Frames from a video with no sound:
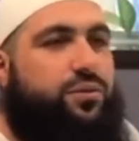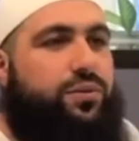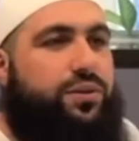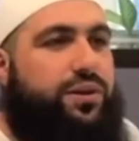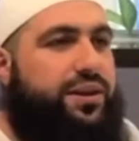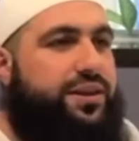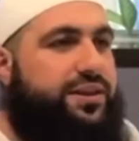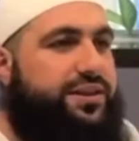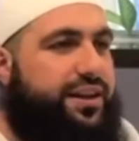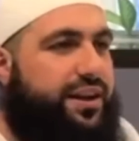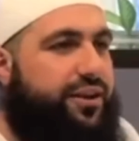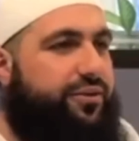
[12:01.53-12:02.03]
do
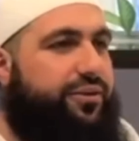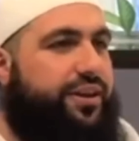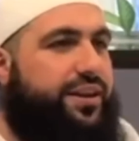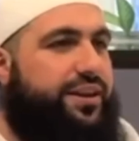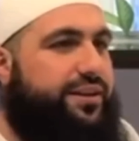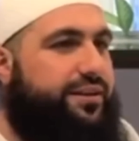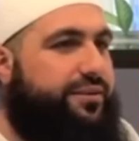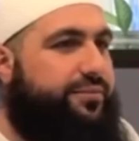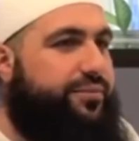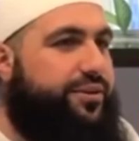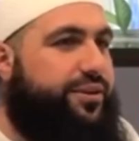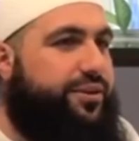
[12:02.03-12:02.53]
things at
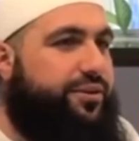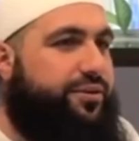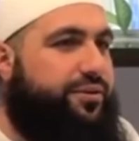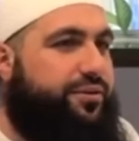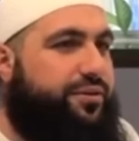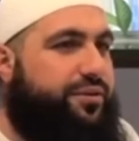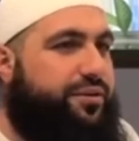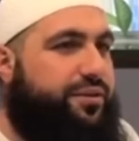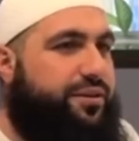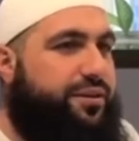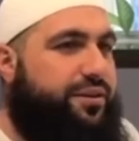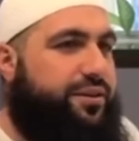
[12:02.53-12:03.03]
random,
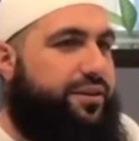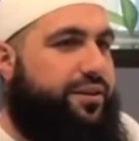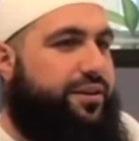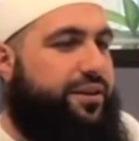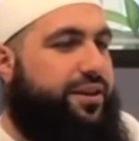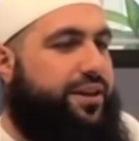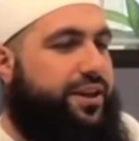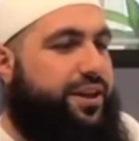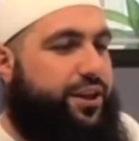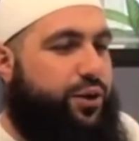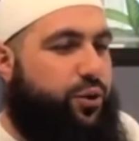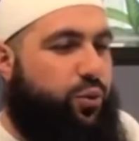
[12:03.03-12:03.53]

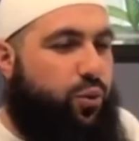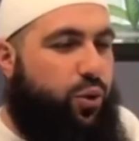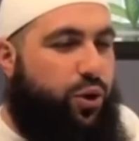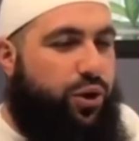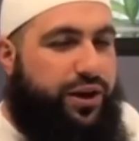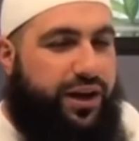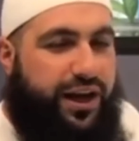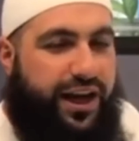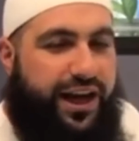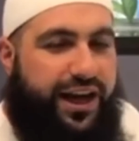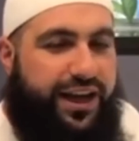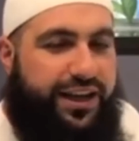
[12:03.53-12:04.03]
You
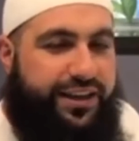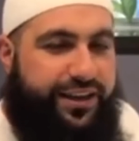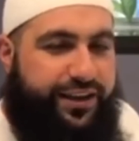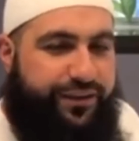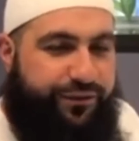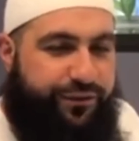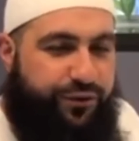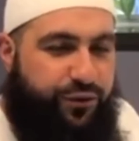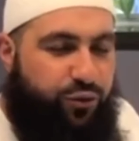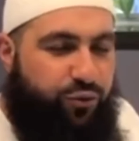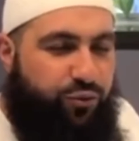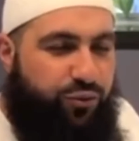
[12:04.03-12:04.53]
work hard.
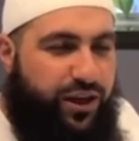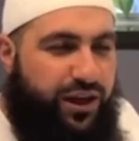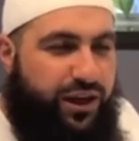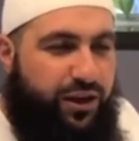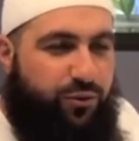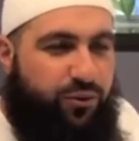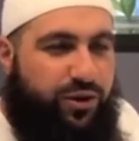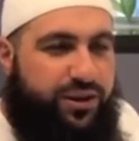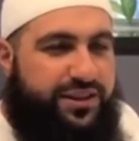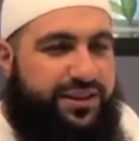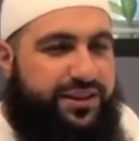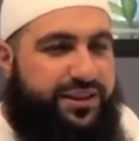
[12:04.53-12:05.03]
If you really
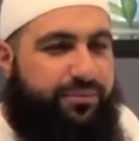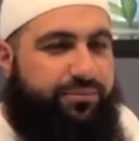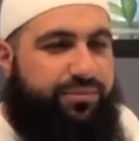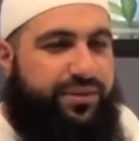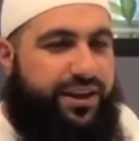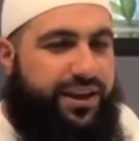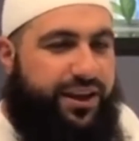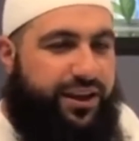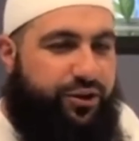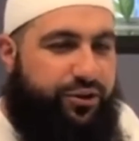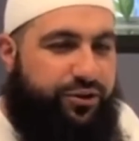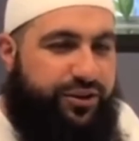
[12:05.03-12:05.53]
want
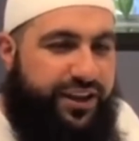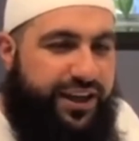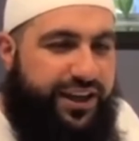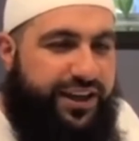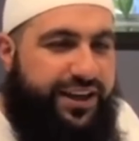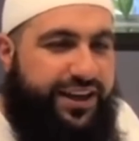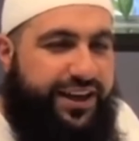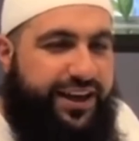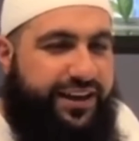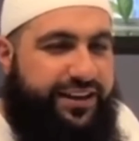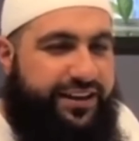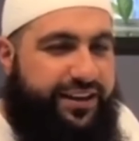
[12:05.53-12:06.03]
something and you
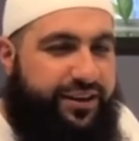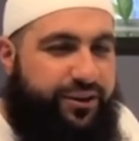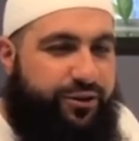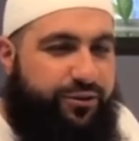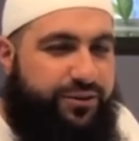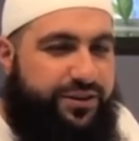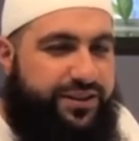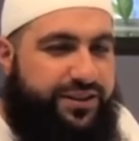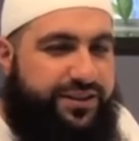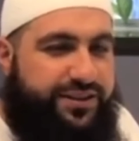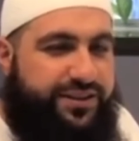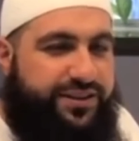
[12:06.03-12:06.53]
dedicate and
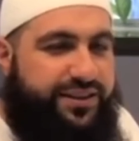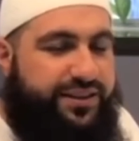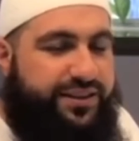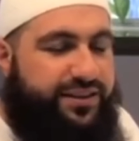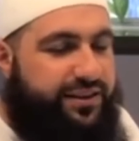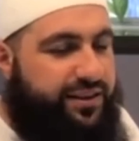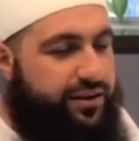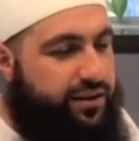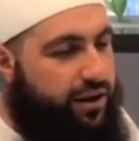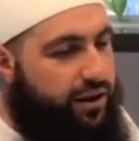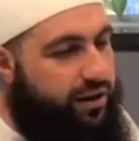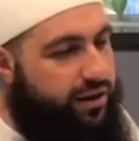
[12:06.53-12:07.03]
you're sincere,
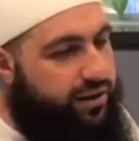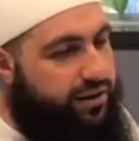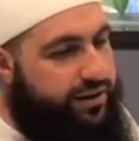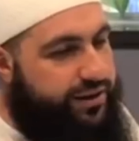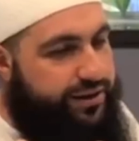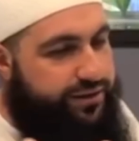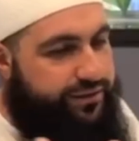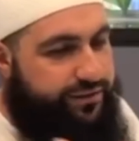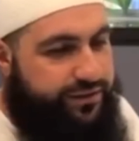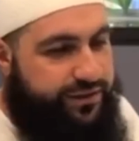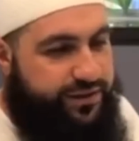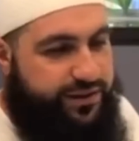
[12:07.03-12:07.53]
then Allah
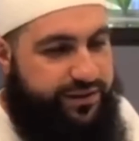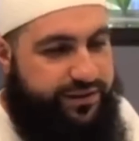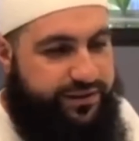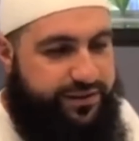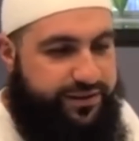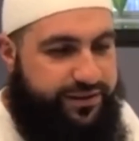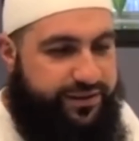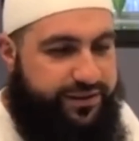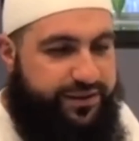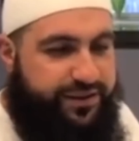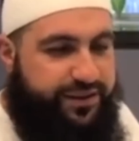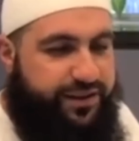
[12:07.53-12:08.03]
gives.
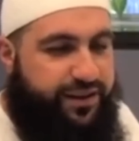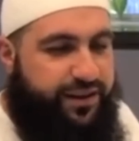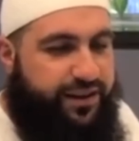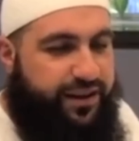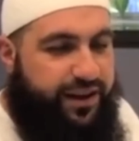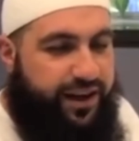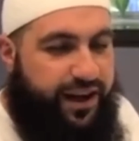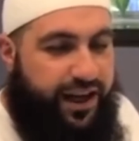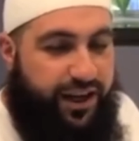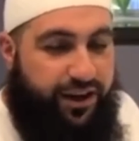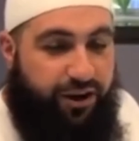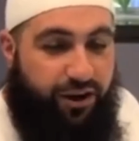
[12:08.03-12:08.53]

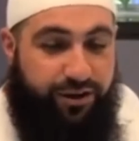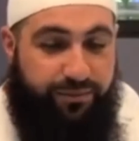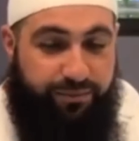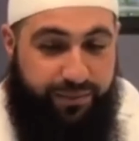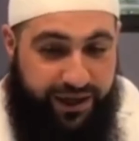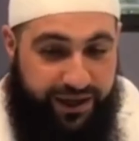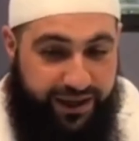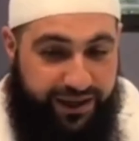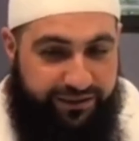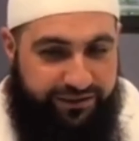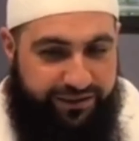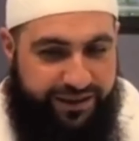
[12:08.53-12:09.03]
And I
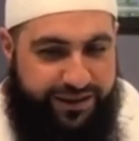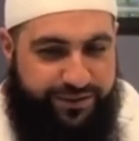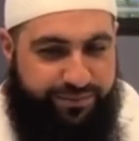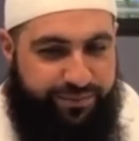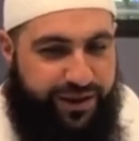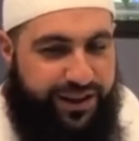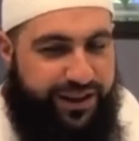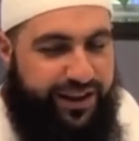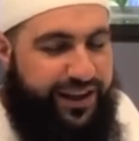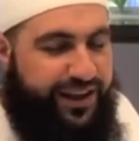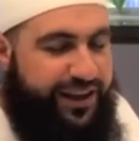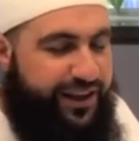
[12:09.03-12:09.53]
believe this
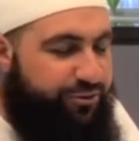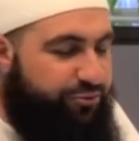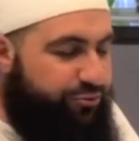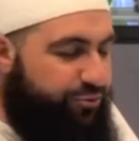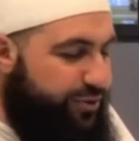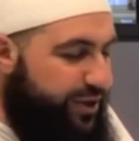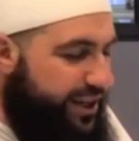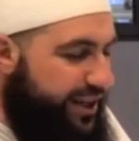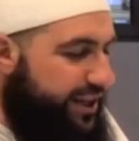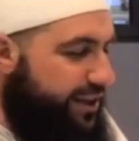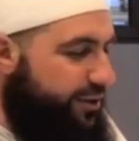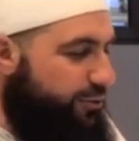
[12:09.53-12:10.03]
brother, he
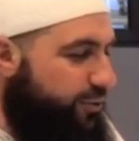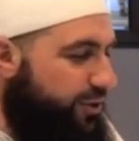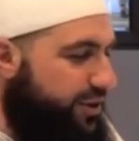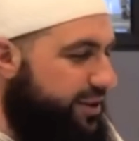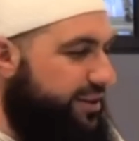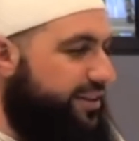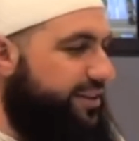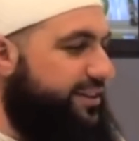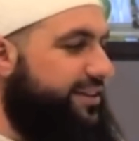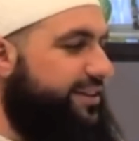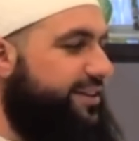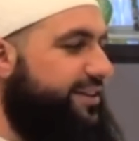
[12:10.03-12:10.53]
really
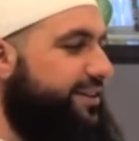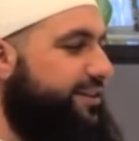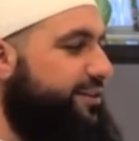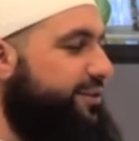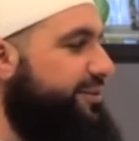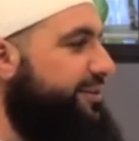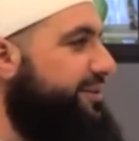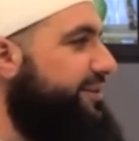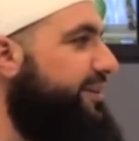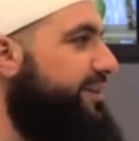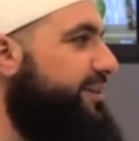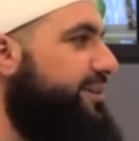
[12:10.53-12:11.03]
wanted
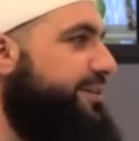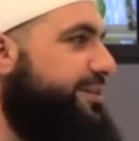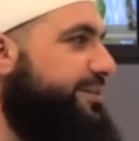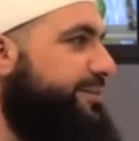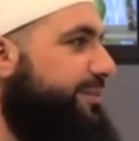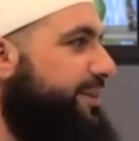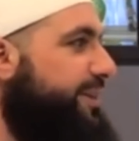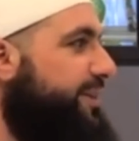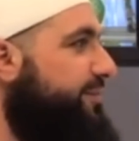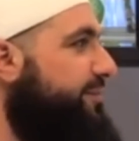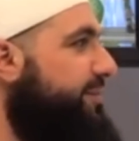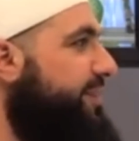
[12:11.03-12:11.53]
it, So Allah
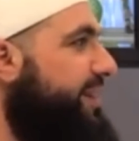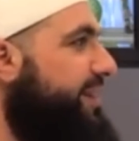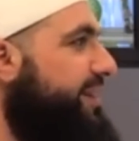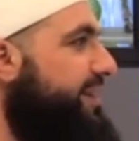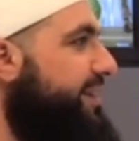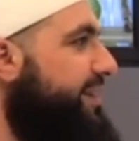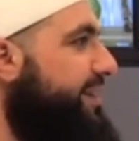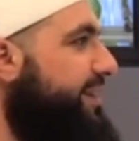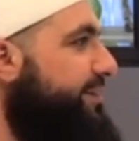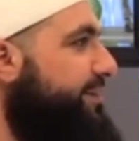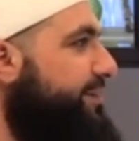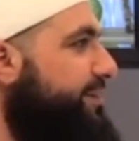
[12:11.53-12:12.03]
subhanahu wa ta'ala
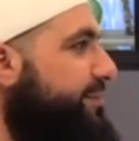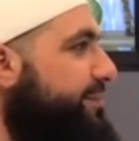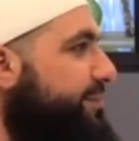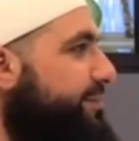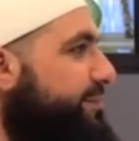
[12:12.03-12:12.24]
gave it to